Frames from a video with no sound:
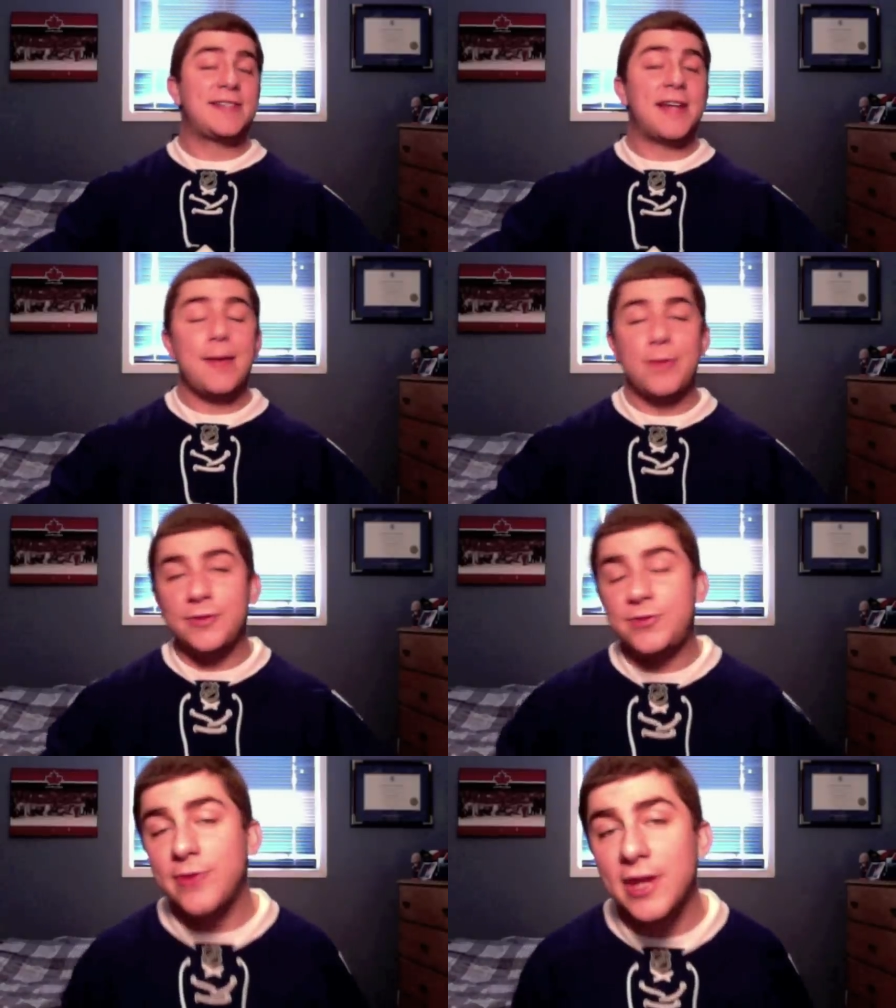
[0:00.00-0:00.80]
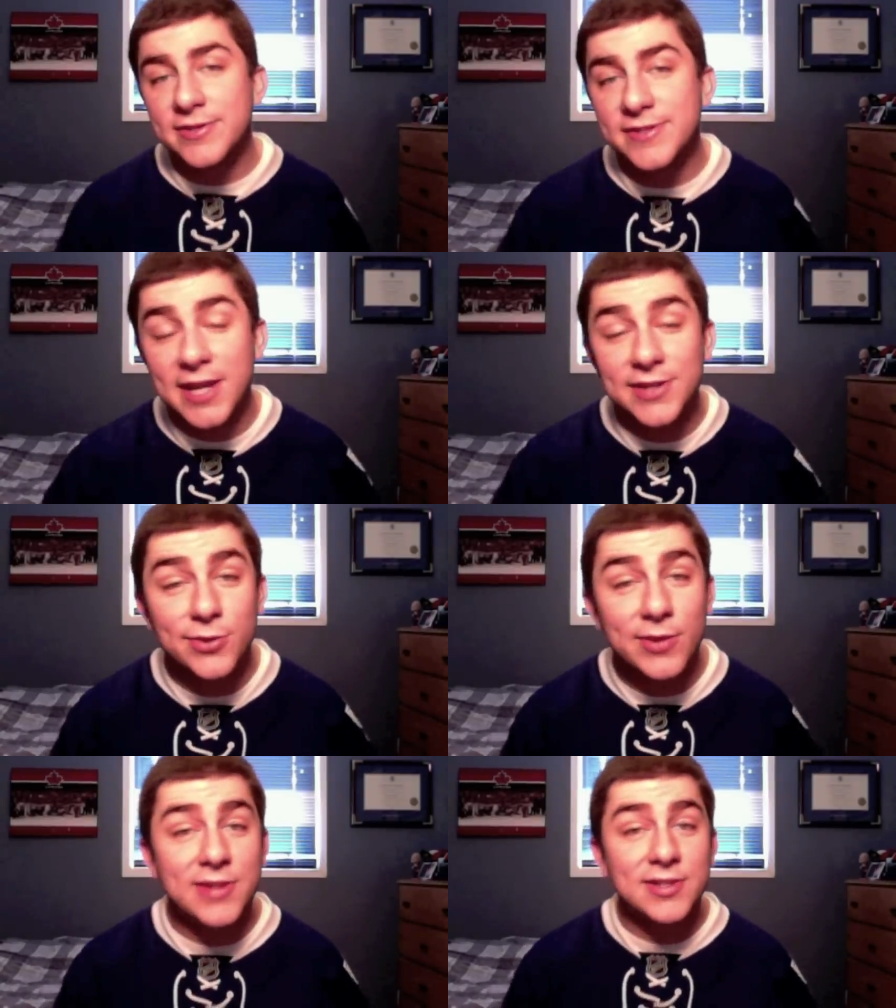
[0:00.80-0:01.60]
time in the 2010
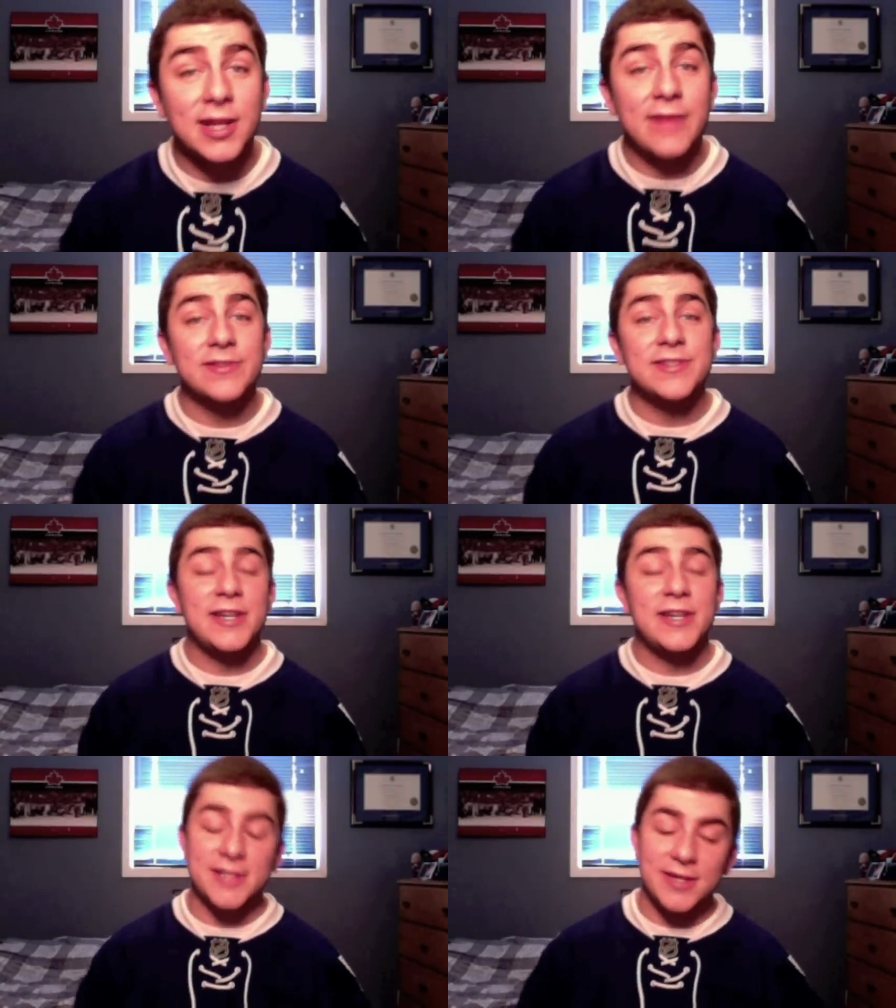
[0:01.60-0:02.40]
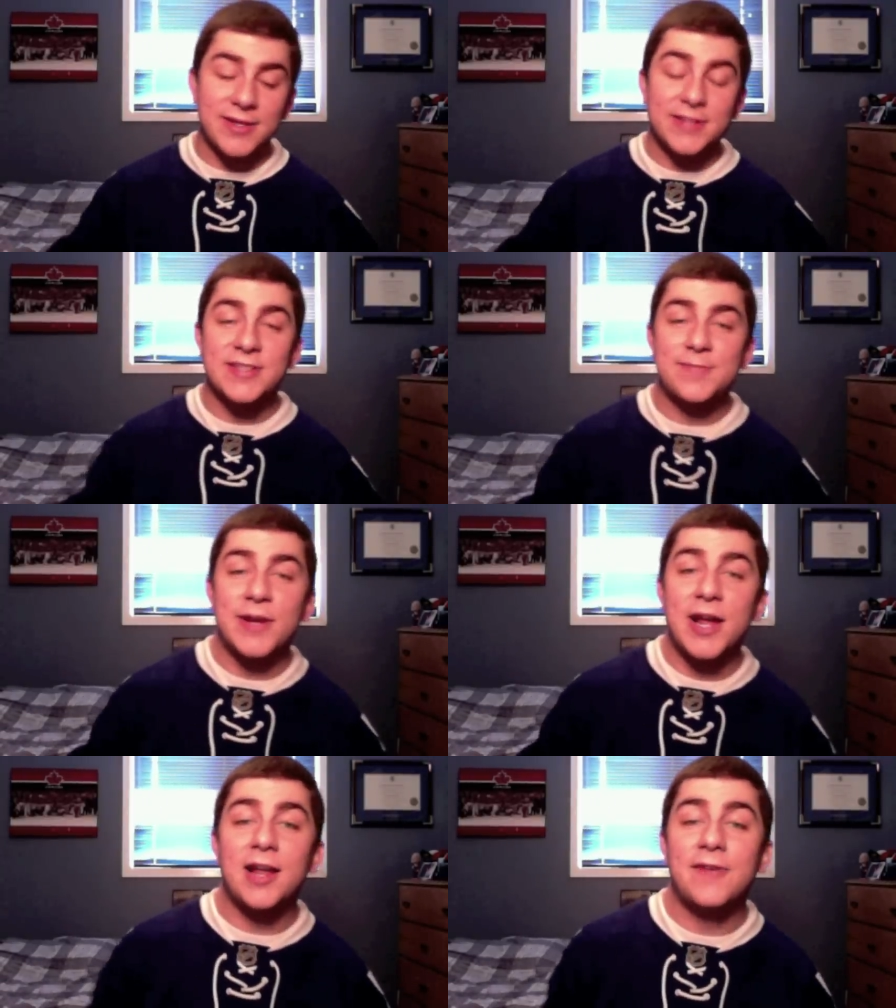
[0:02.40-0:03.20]
2011 season, this has
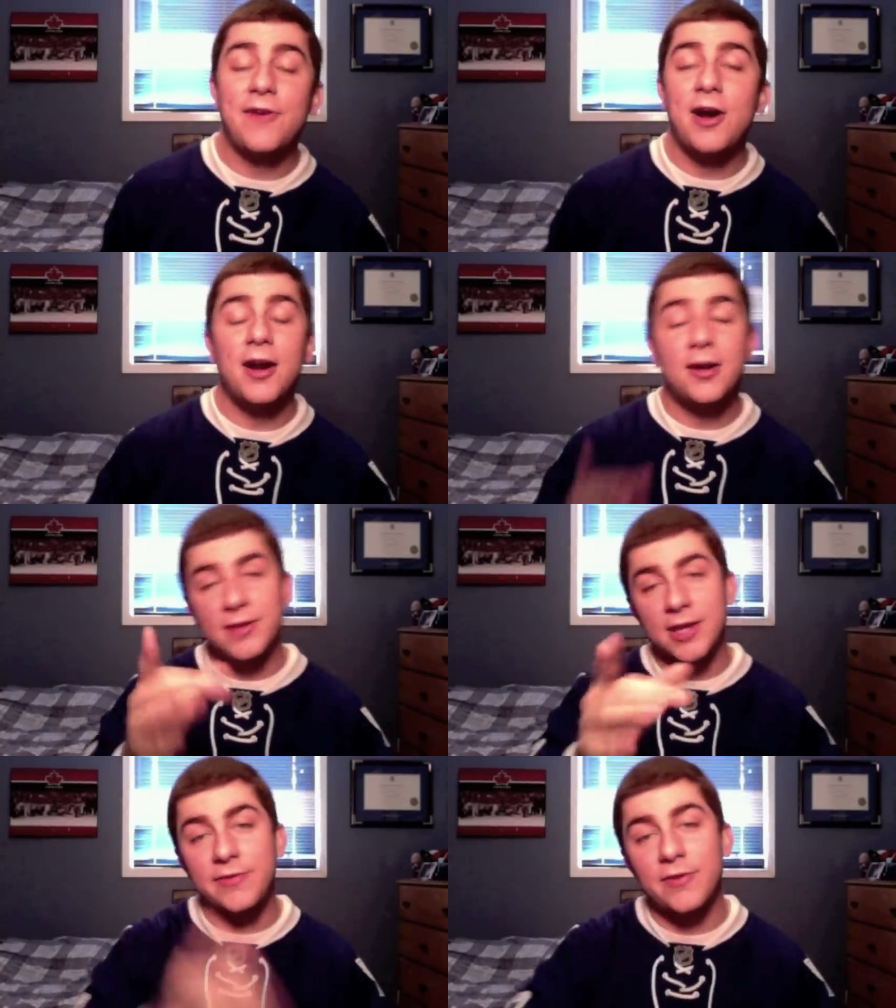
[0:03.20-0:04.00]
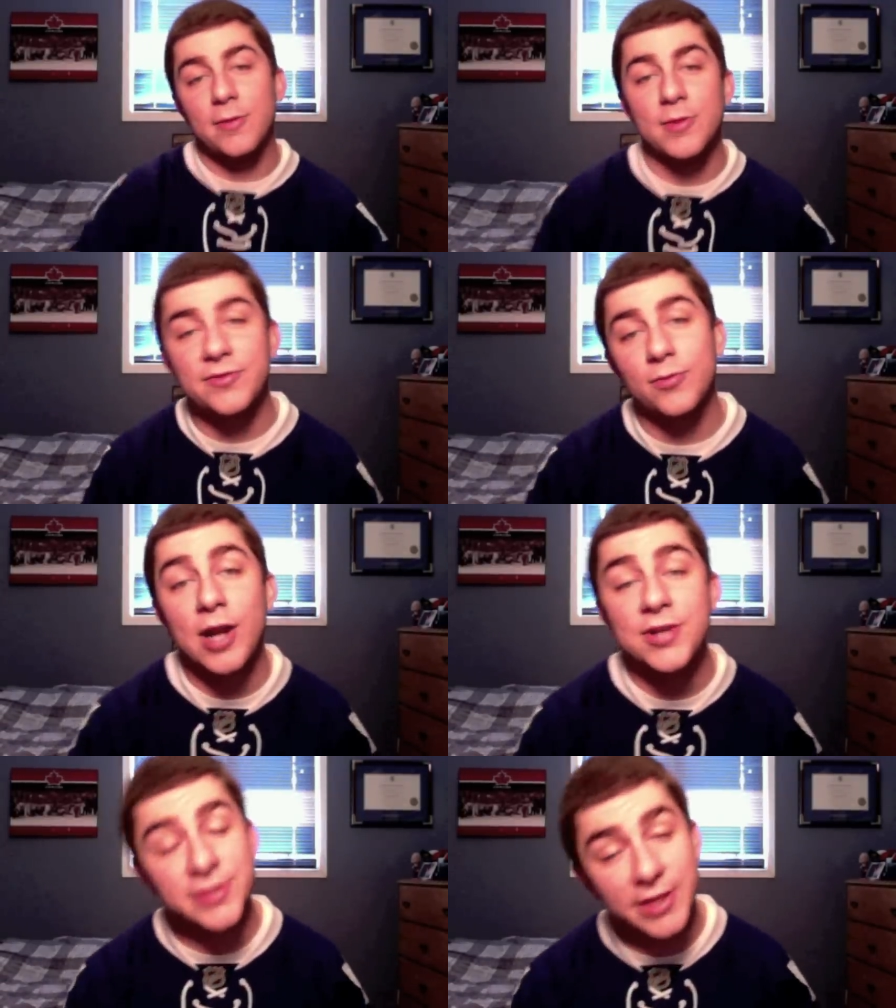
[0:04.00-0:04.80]
been LFR. Thank you very much for
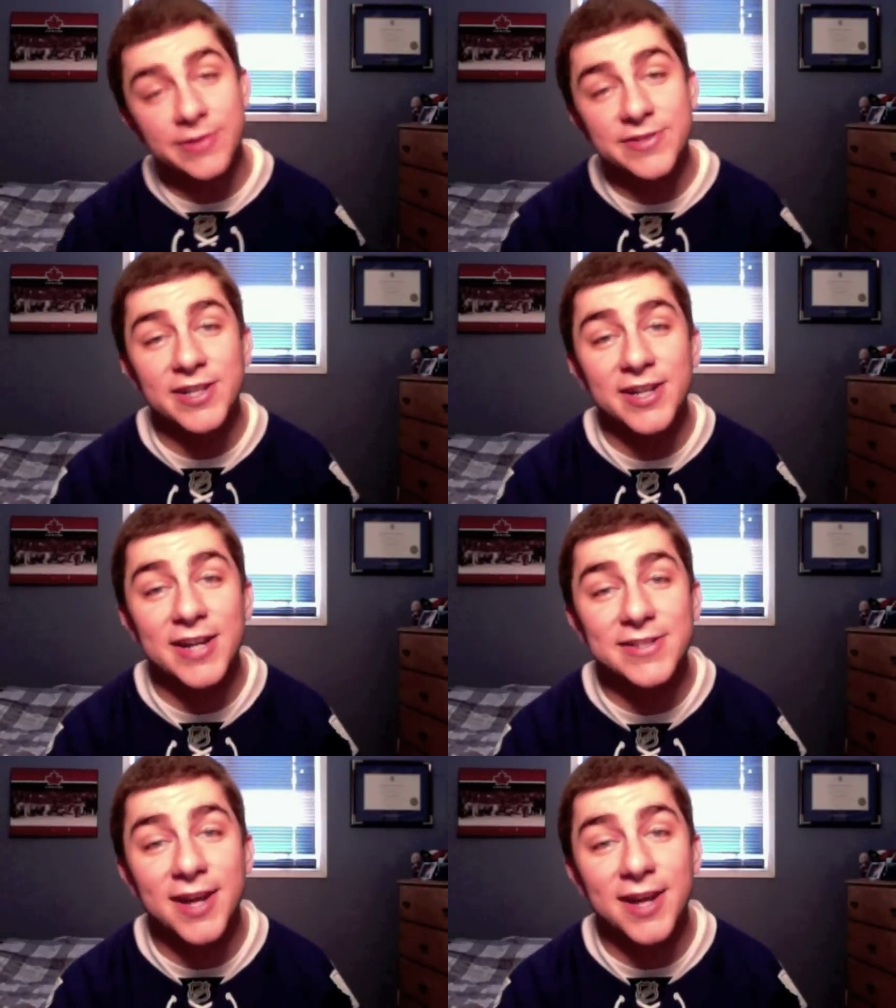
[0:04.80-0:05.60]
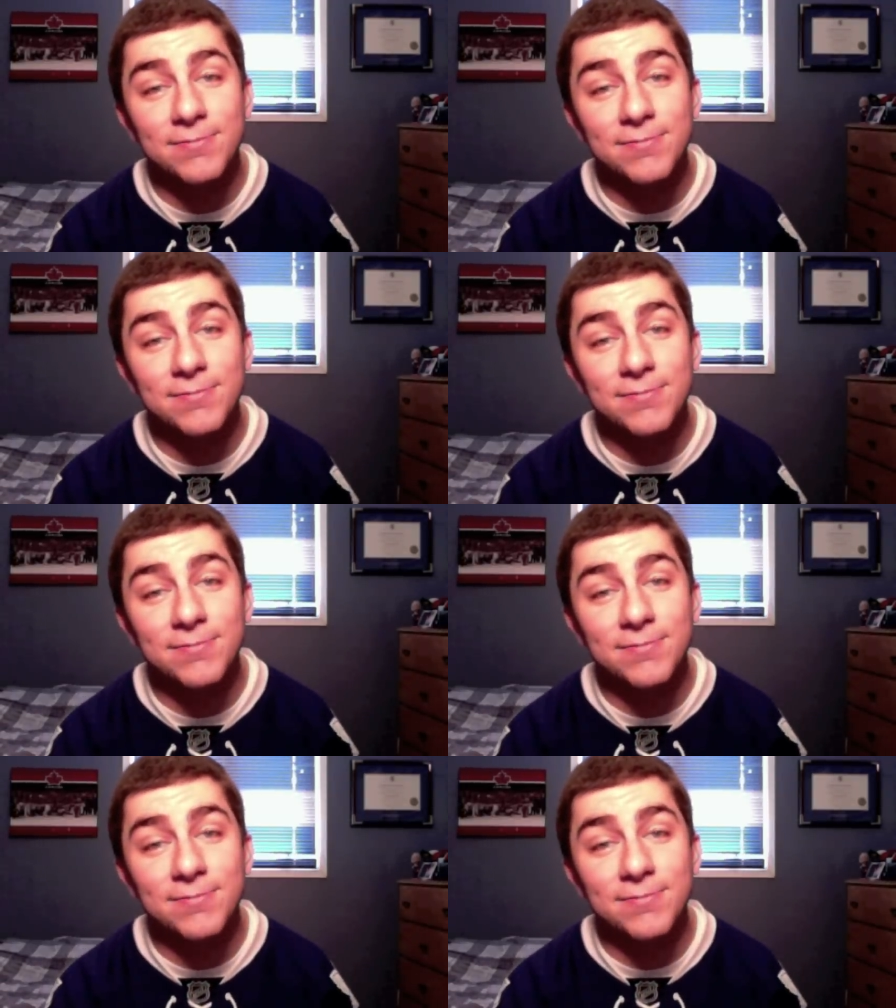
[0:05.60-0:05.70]
watching, and I'll see you next time.